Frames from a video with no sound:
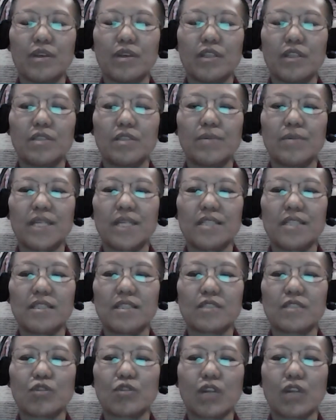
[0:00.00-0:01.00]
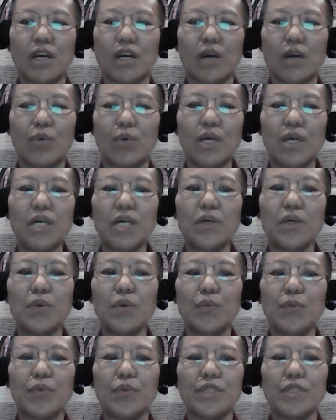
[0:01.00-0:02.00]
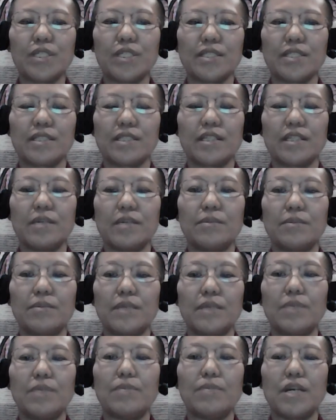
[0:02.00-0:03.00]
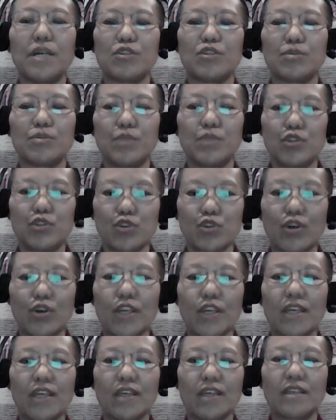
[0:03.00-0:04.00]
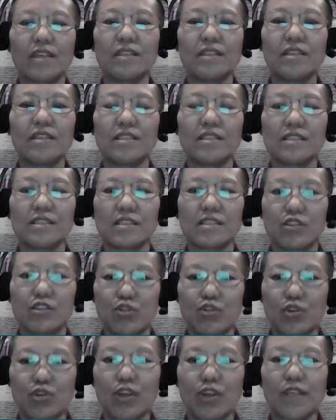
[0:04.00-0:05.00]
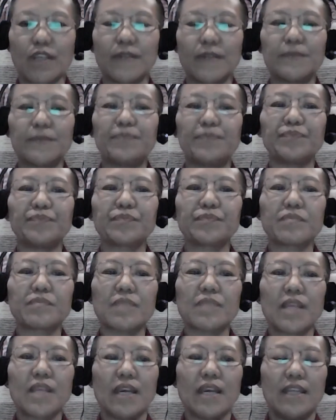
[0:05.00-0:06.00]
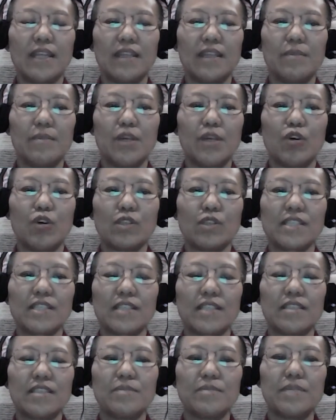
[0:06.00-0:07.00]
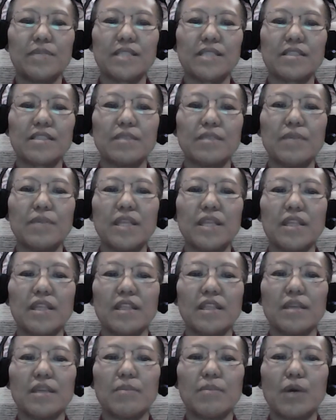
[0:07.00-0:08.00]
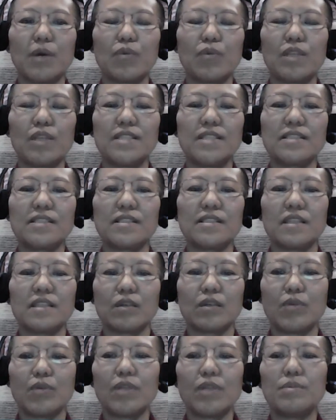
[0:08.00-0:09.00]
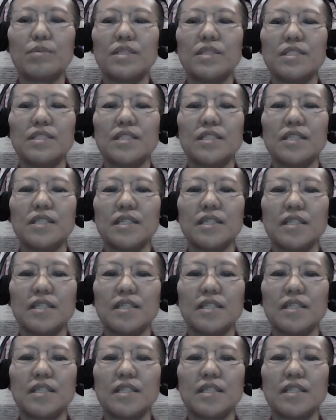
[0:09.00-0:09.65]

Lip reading: in Tibetan is called gawa, which is immeasurable joy. That is the joy. And then may all sentient beings remain in the boundless equanimity,